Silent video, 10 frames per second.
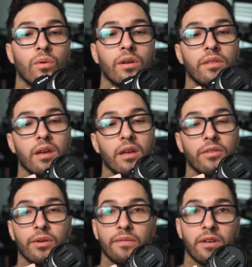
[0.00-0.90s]
with
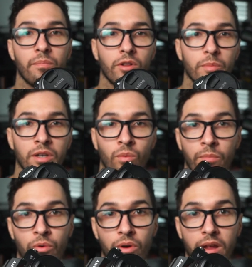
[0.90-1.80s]
a 35mm
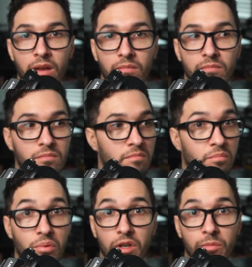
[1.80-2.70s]
1.8
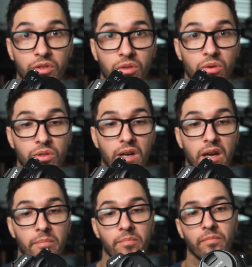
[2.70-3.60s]
pretty much the whole
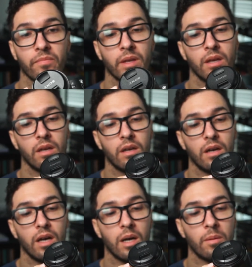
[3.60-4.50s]
time.
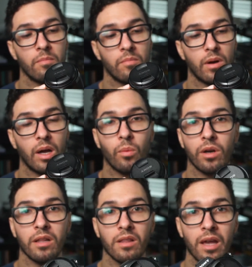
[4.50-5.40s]
I
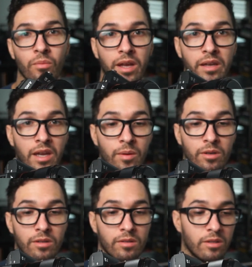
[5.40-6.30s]
wanted a lightweight
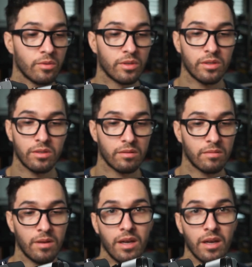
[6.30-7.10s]
camera that was,